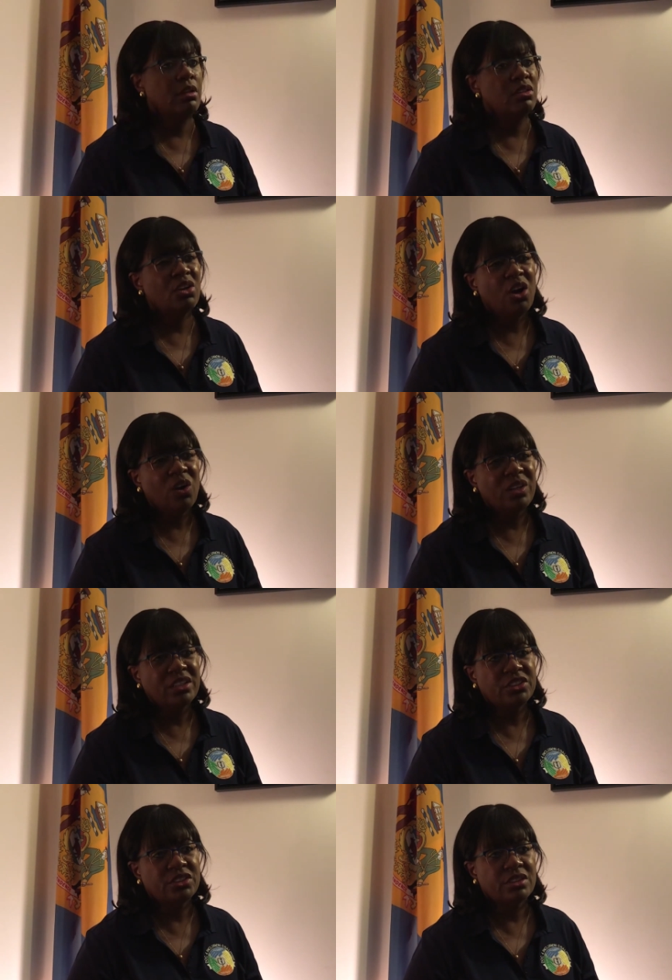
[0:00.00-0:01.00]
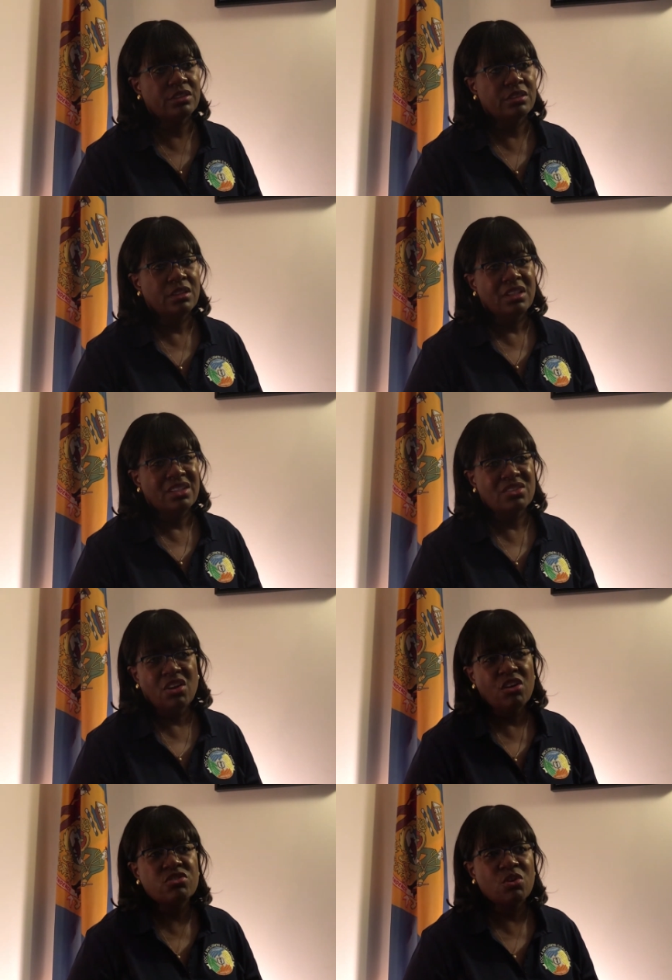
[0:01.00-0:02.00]
The coalition is
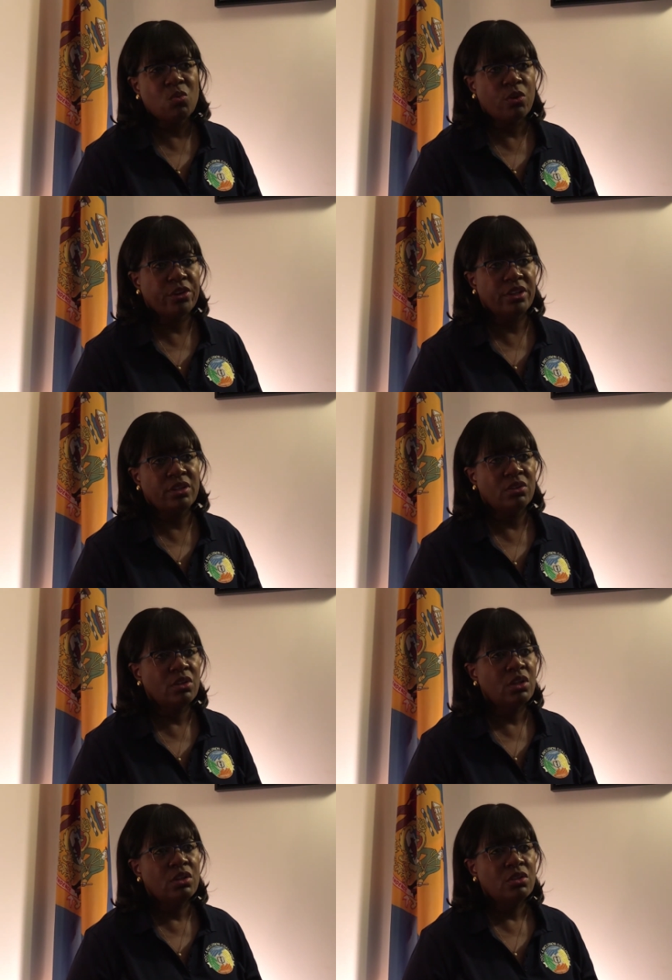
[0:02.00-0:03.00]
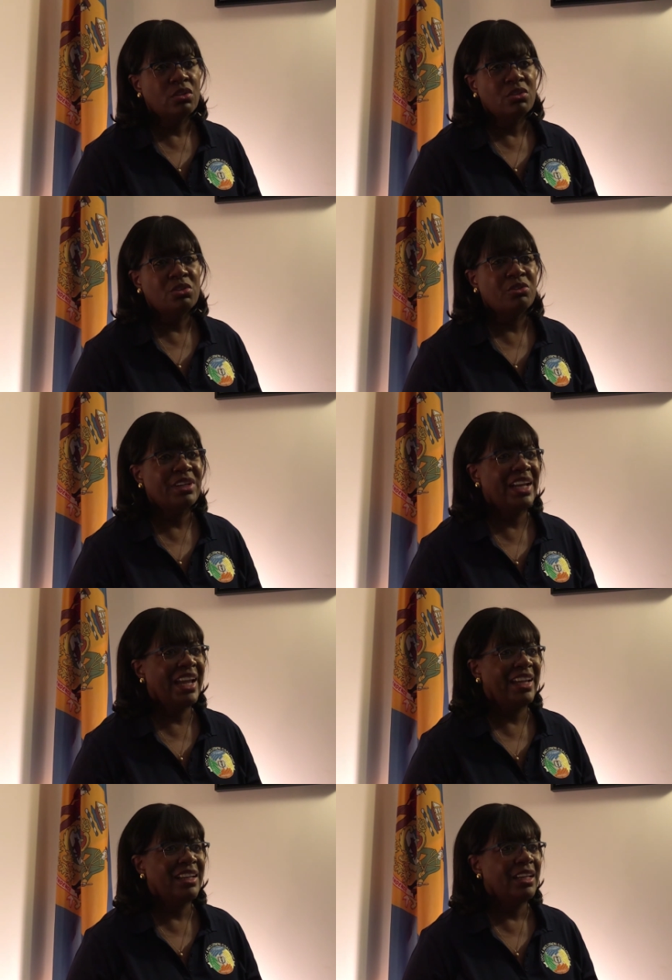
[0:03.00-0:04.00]
also working to
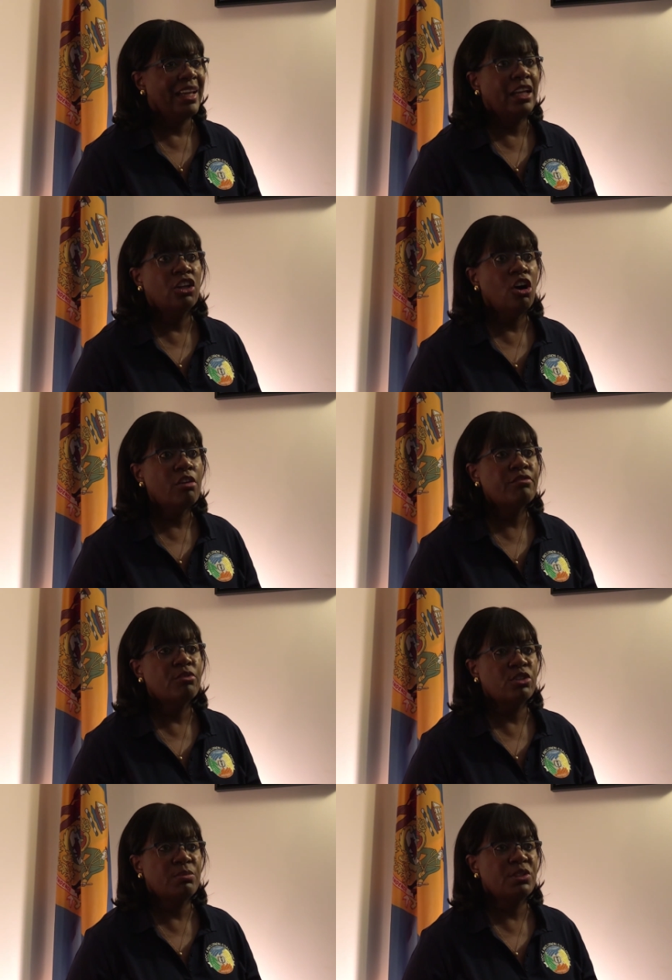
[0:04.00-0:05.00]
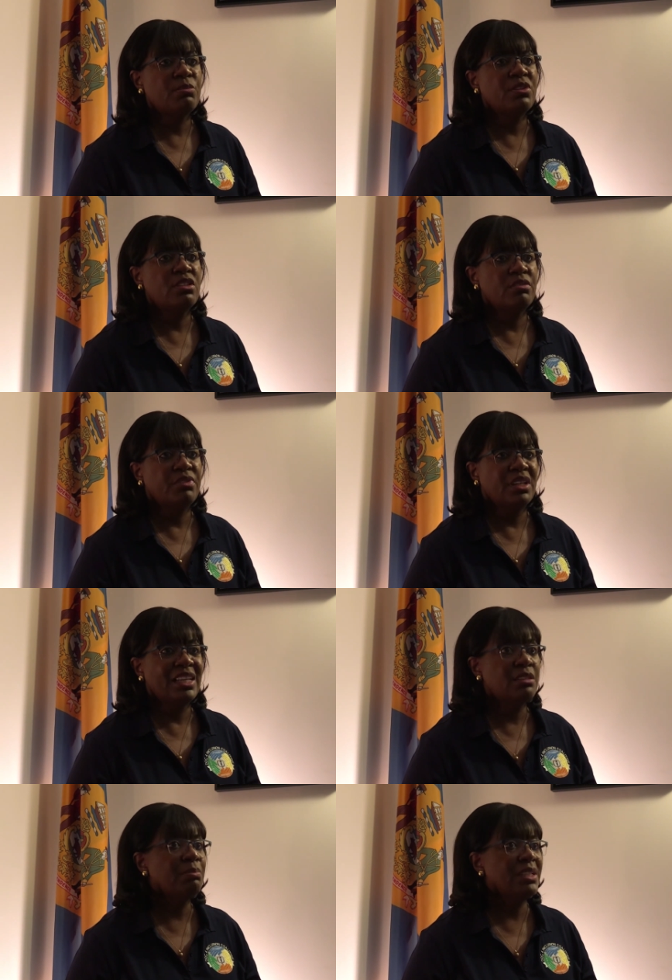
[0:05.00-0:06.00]
create a law enforcement specific
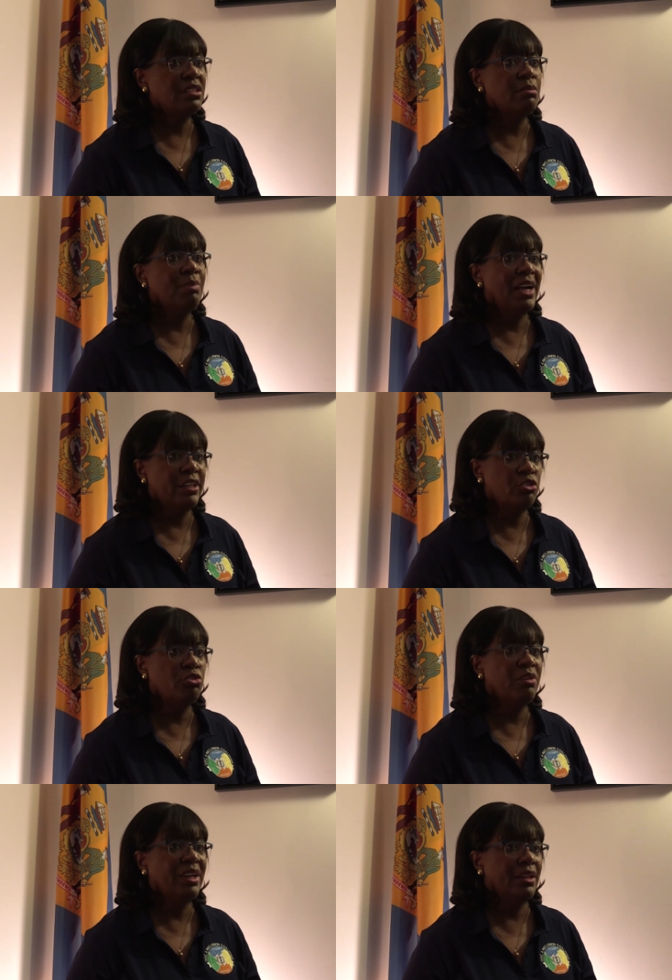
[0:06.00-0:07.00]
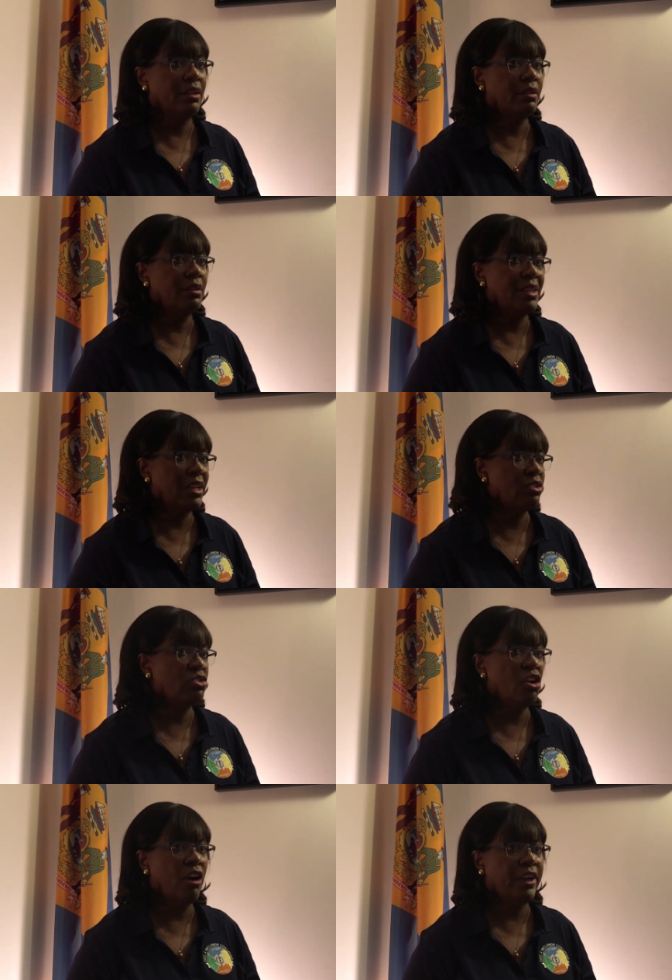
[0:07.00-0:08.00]
implicit bias training that is
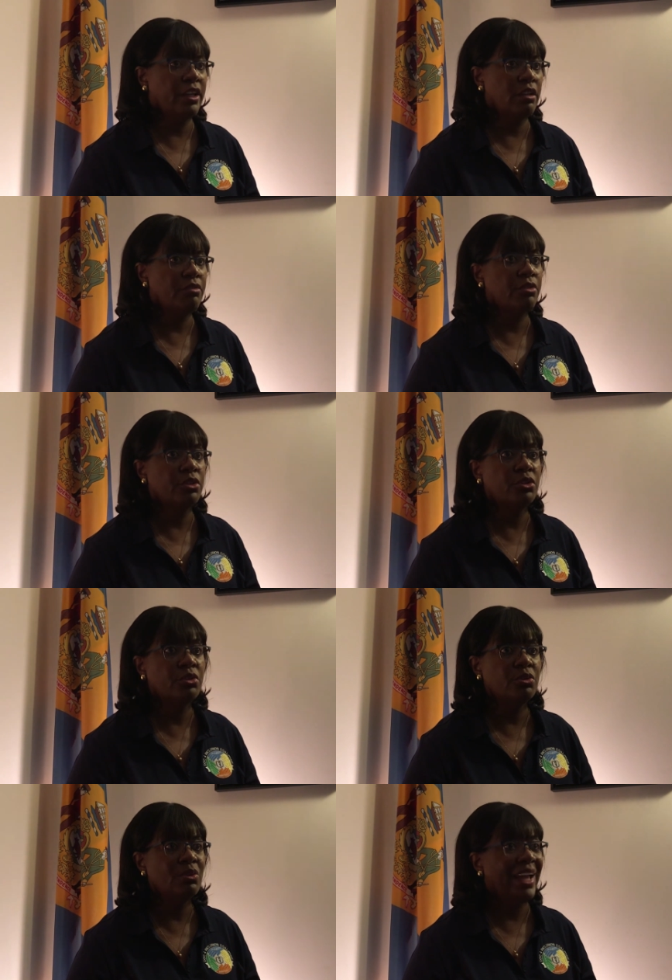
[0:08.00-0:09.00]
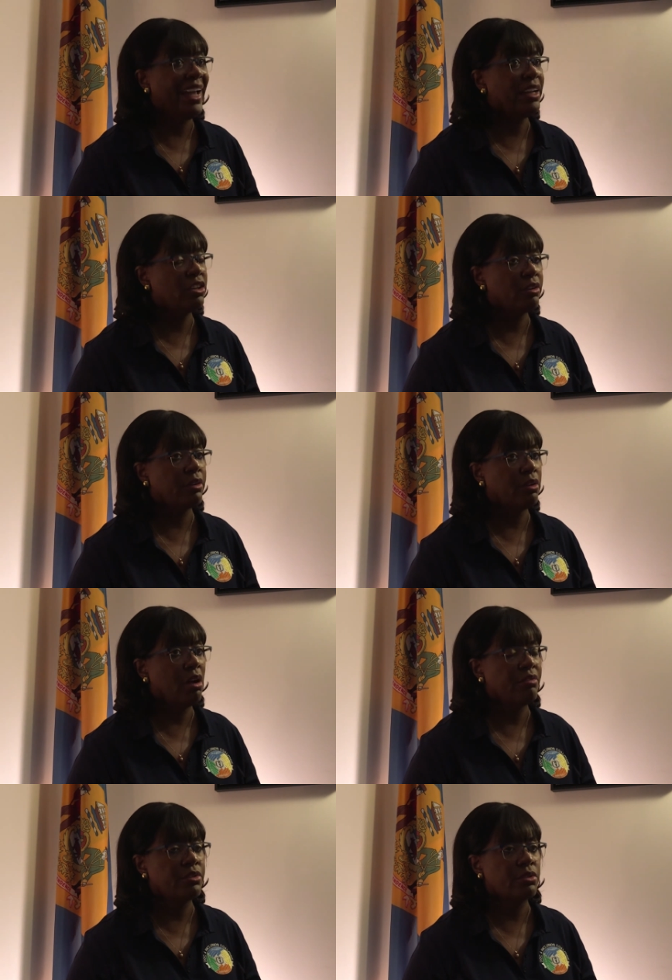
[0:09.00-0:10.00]
targeted for new and current
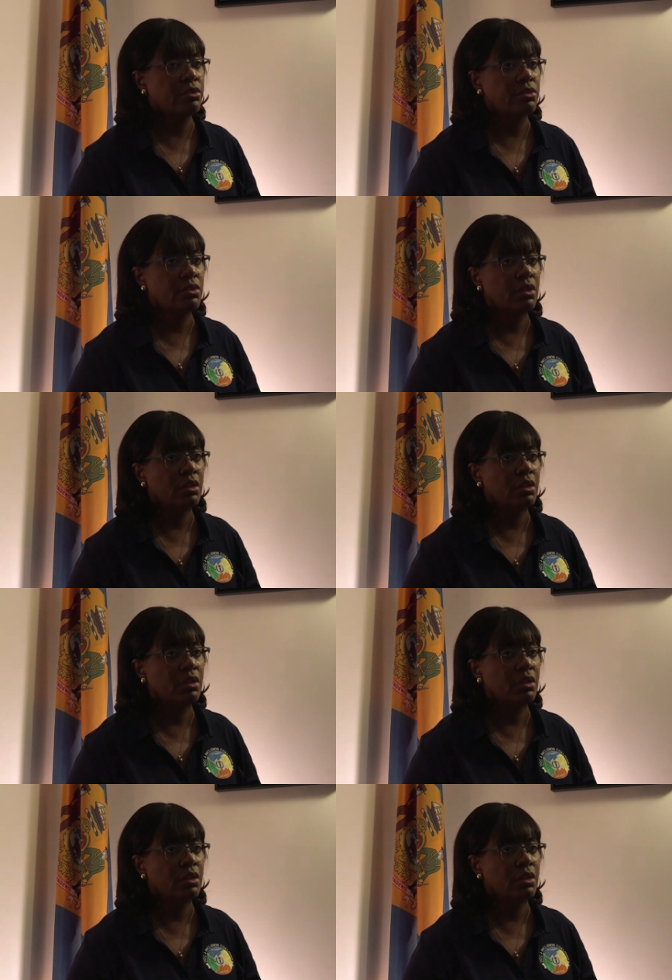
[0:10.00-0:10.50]
officers.